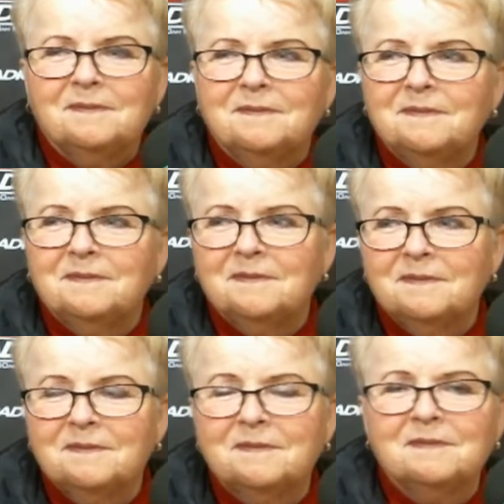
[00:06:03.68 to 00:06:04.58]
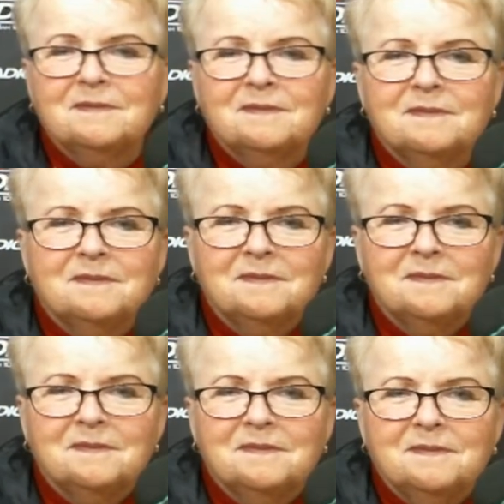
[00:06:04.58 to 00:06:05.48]

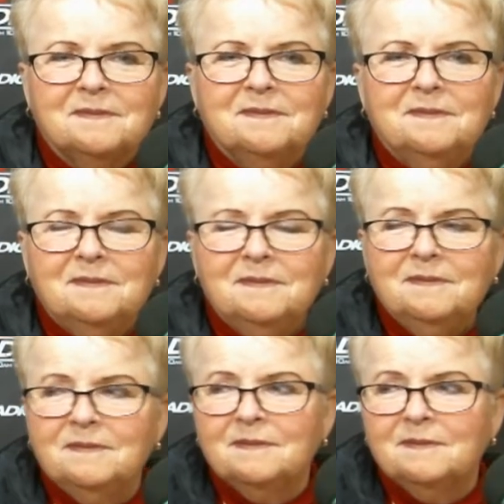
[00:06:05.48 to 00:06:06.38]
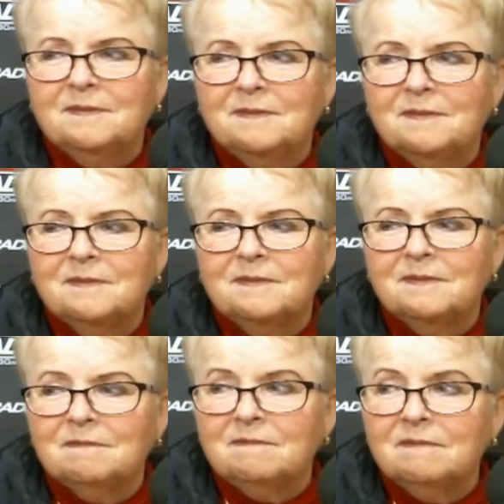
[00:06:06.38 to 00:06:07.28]

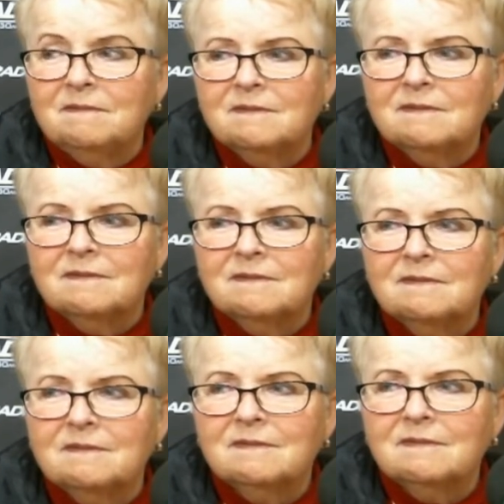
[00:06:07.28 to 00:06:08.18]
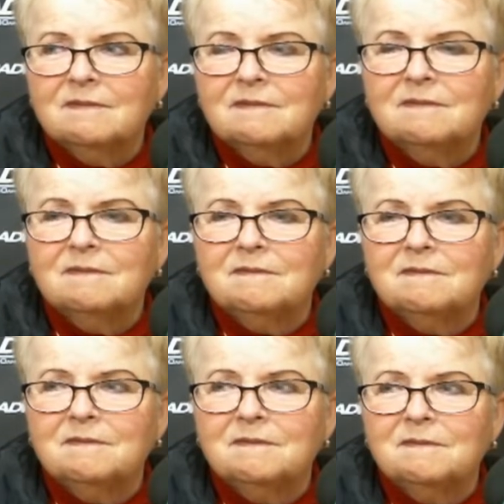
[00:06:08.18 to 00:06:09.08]

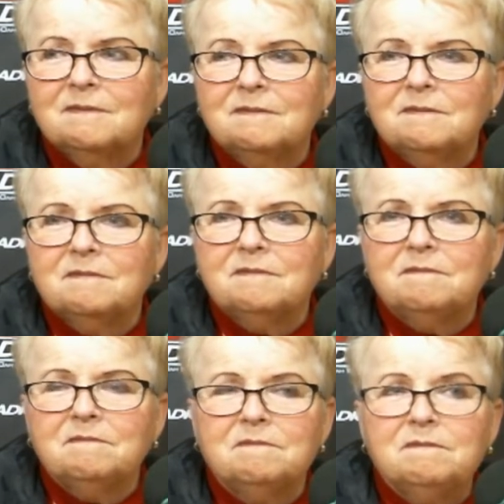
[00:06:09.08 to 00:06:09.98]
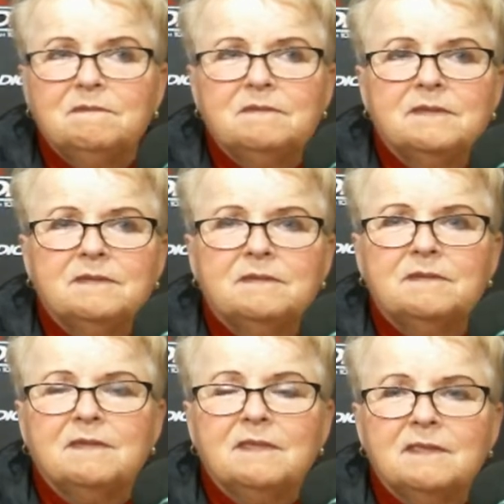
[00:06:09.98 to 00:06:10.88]

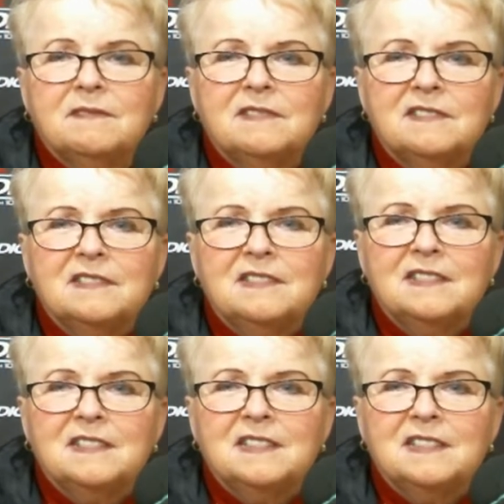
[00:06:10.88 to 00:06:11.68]
The person shown says nothing.